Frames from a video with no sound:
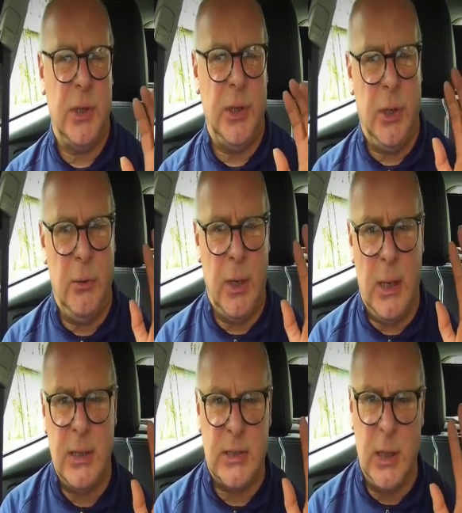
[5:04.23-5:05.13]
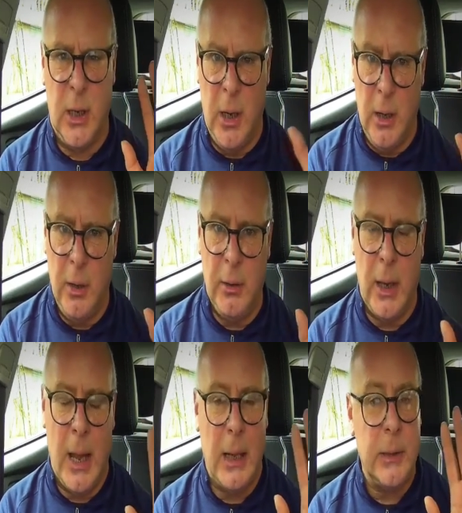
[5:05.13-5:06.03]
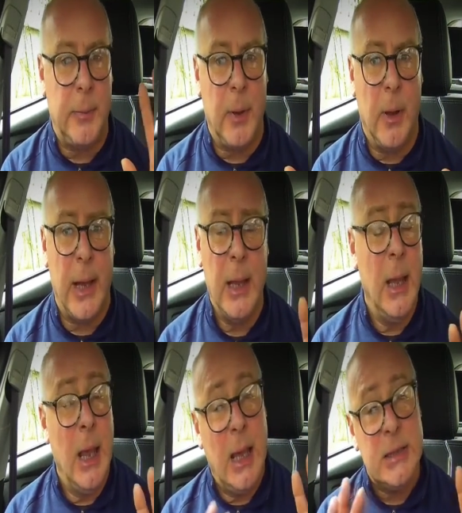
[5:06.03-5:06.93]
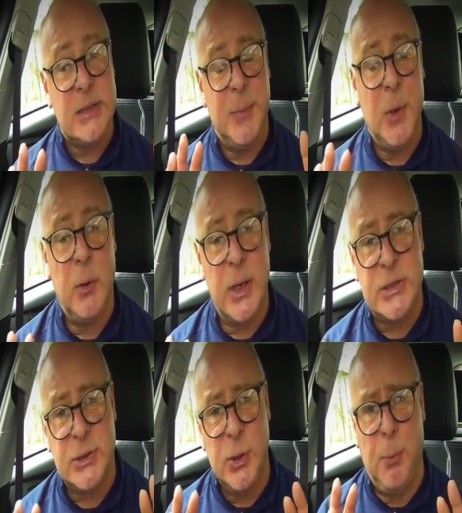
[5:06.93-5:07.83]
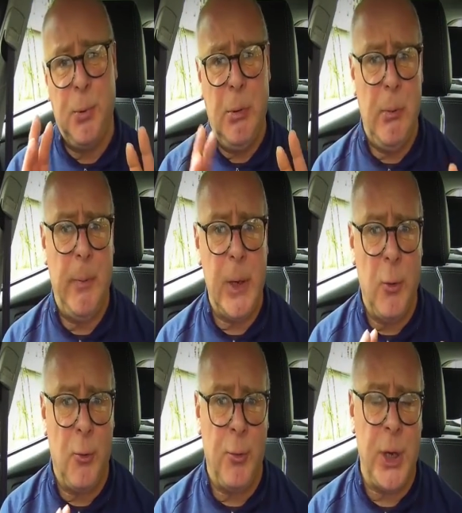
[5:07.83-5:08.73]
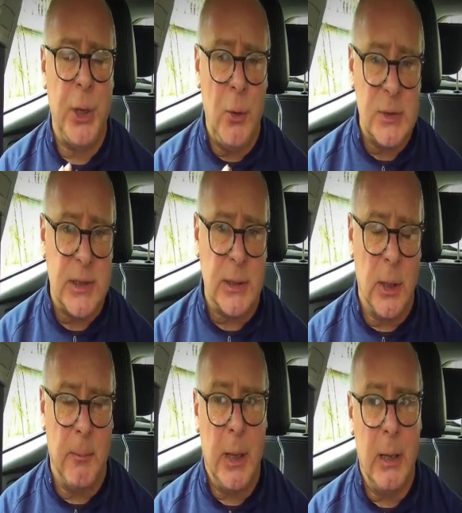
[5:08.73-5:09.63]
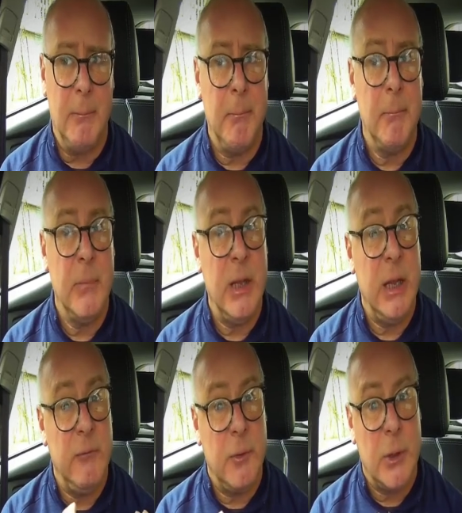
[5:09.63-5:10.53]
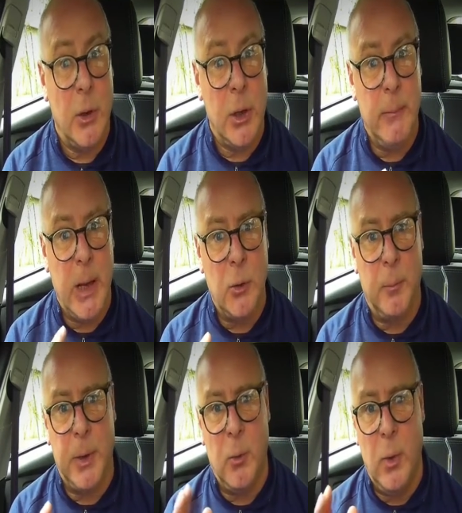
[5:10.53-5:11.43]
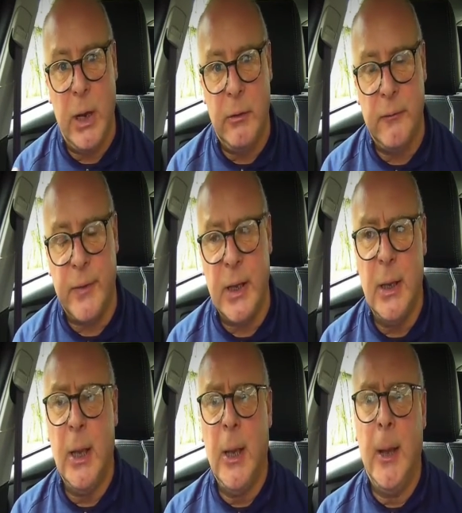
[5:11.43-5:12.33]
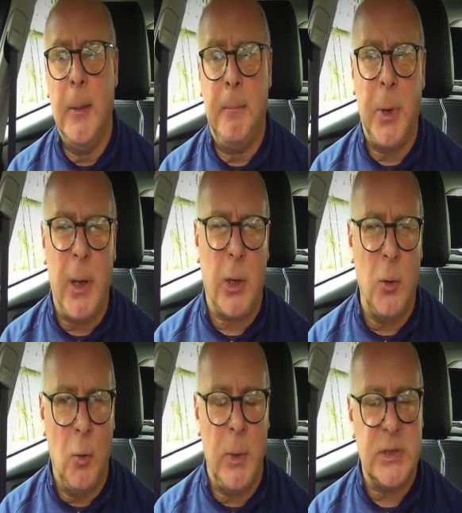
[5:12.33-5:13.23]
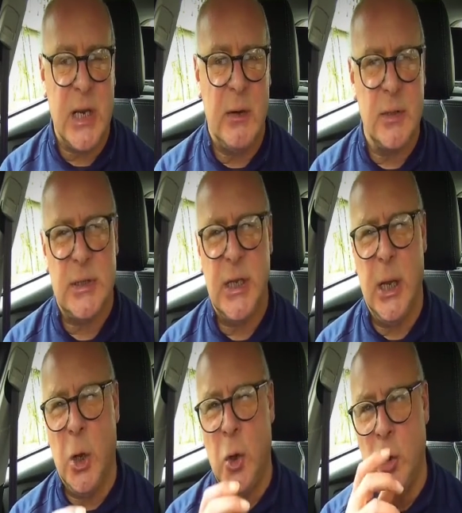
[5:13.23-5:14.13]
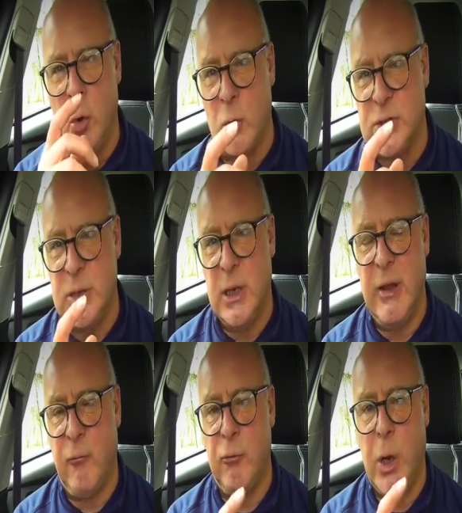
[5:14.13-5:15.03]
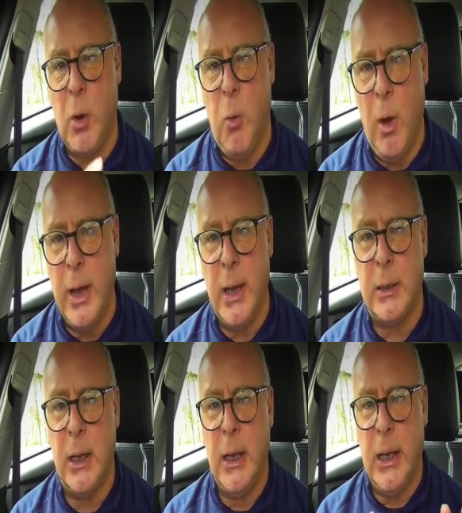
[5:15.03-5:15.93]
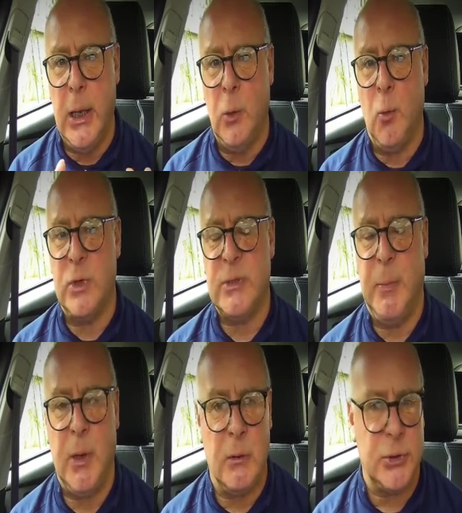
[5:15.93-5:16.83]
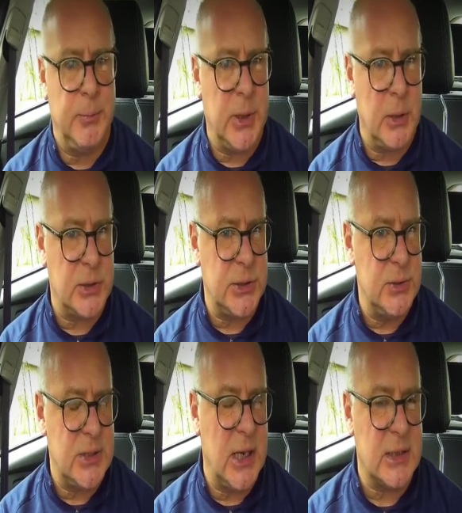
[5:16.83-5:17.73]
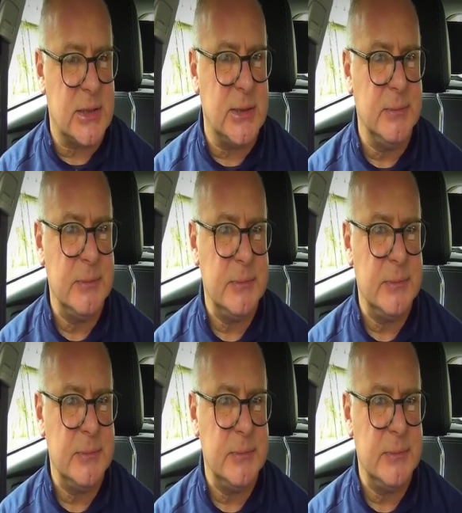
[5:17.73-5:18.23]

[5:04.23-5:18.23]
that you need to learn and apply, and to be honest, you're probably already using them even though you may not be aware of it, but I can almost guarantee not to the level required in order to pass your Part 2 test.